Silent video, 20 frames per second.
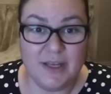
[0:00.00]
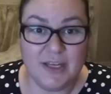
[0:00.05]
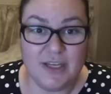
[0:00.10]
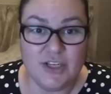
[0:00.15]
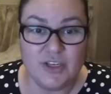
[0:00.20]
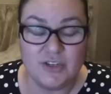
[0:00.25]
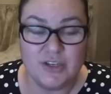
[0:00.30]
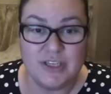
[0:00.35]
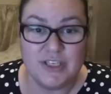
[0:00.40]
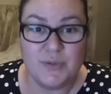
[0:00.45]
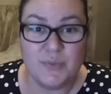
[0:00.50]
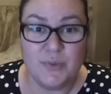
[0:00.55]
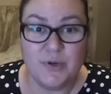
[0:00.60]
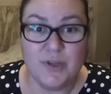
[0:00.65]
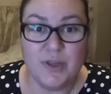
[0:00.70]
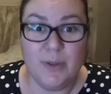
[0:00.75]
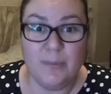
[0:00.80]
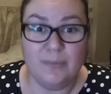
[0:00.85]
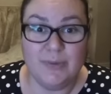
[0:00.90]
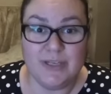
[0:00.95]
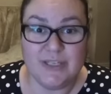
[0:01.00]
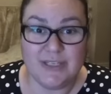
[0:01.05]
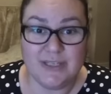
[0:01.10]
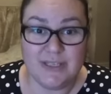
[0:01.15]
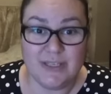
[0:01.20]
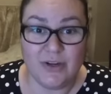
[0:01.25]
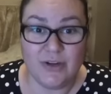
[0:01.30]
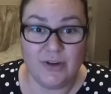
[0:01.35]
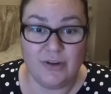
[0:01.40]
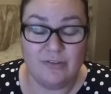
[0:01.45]
You don't need to worry that
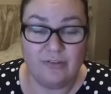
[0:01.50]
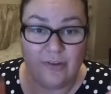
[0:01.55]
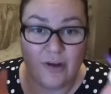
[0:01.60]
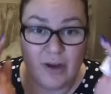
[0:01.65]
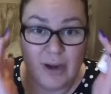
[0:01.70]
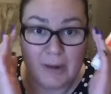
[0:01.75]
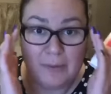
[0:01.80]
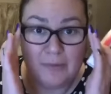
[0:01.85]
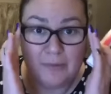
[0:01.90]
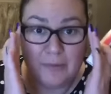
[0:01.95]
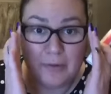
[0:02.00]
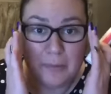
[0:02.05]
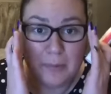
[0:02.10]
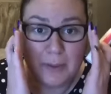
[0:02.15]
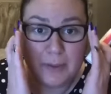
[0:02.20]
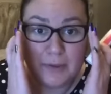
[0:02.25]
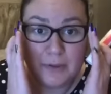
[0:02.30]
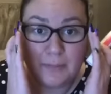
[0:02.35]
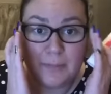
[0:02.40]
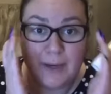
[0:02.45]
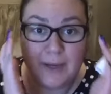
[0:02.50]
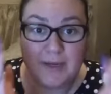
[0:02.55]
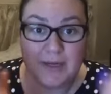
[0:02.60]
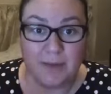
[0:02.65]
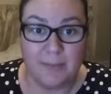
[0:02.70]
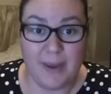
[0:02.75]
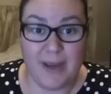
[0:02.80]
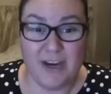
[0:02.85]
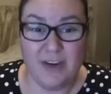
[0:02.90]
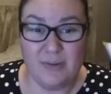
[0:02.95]
bristles are going to fall out of it while you're applying
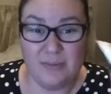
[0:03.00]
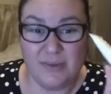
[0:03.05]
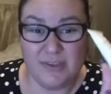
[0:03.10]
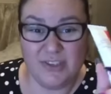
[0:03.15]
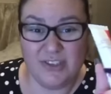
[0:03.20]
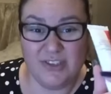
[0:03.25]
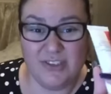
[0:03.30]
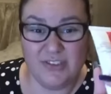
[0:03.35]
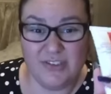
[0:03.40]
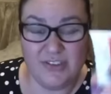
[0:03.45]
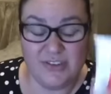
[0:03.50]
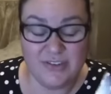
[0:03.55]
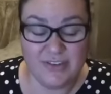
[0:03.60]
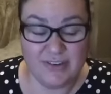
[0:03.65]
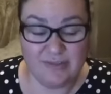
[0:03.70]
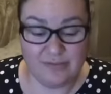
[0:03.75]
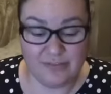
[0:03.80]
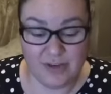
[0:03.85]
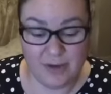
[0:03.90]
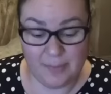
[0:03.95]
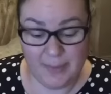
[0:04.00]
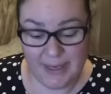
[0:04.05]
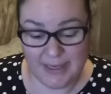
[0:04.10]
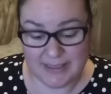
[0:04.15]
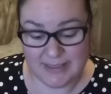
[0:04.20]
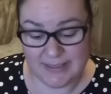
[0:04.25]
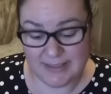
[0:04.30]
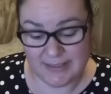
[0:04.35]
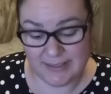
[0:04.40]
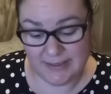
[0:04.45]
your makeup, because you're just using it for a
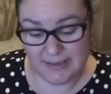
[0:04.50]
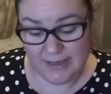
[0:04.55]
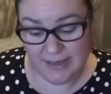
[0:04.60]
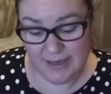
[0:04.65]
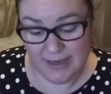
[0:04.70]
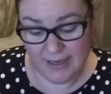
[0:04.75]
mask.